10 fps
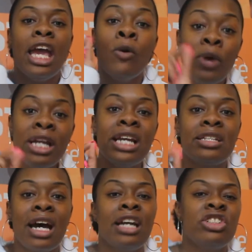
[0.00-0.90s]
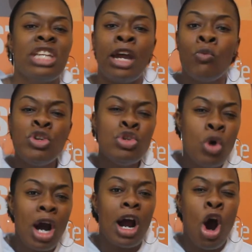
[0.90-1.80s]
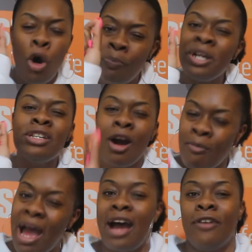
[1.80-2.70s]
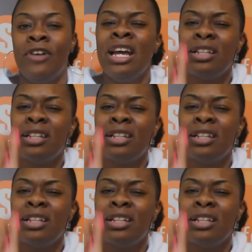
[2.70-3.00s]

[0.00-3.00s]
And we need to understand when you are open your mouth